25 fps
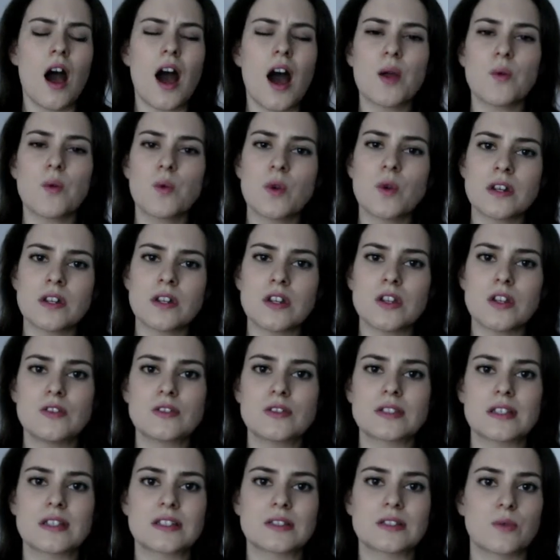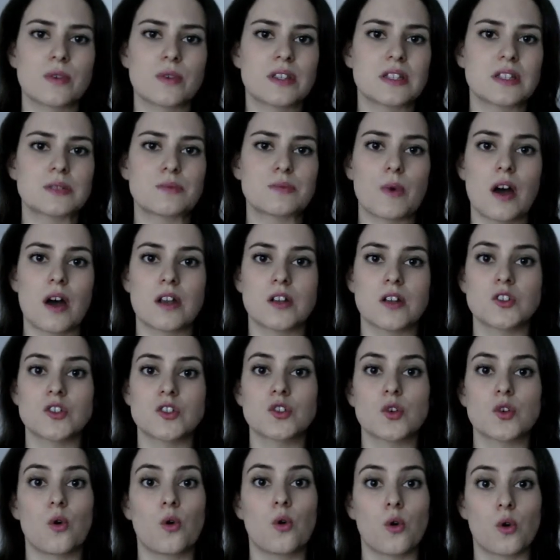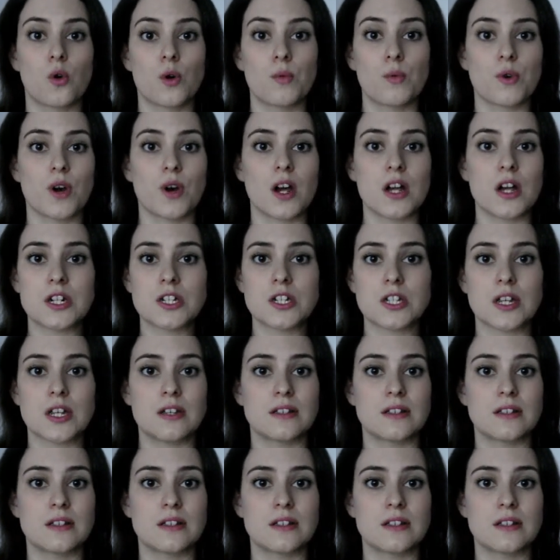I wouldn't use this with a sponge or a brush,